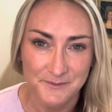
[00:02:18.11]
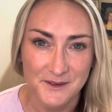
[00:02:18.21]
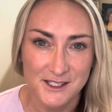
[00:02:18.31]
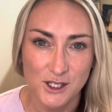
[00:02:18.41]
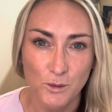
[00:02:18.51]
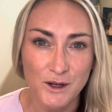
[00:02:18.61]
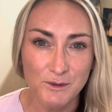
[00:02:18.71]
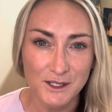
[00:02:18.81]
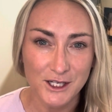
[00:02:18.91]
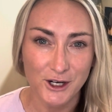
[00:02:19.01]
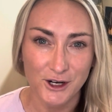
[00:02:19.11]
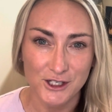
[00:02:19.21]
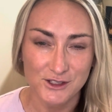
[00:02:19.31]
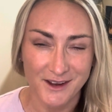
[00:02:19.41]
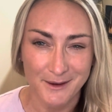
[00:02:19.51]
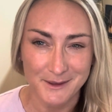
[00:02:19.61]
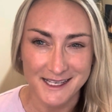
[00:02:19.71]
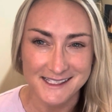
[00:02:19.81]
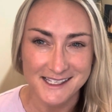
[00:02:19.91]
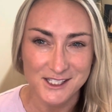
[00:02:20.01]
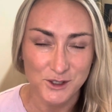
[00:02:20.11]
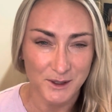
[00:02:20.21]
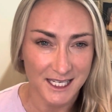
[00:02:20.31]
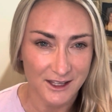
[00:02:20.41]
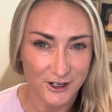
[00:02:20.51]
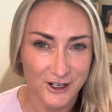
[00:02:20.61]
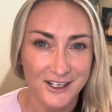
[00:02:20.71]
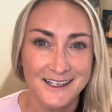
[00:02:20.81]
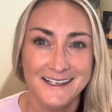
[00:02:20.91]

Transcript: And so we really encourage families to either